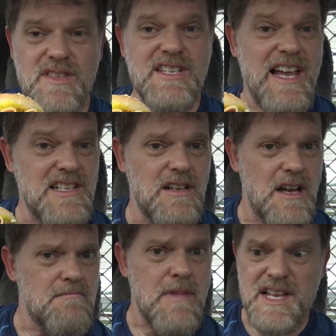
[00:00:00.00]
Tastes
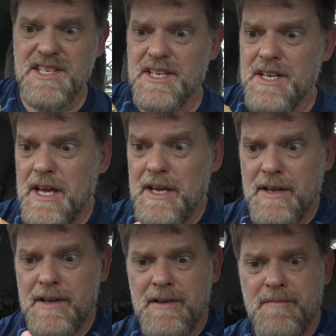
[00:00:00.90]
like mustard,
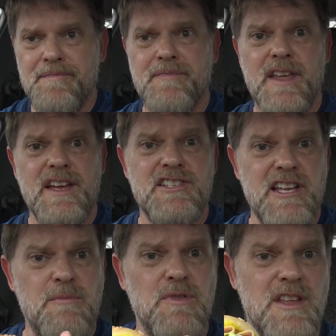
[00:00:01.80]

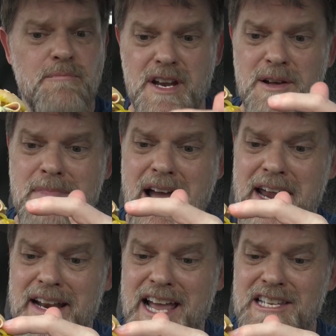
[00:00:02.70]
except with a bit of
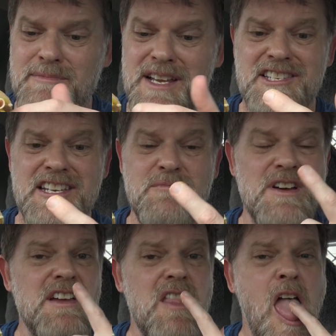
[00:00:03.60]
mayonnaise mixed in
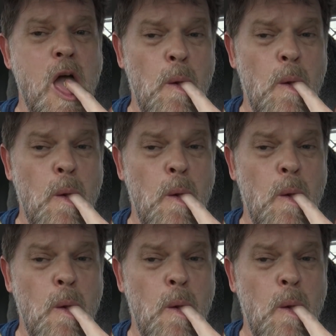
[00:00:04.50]
with it.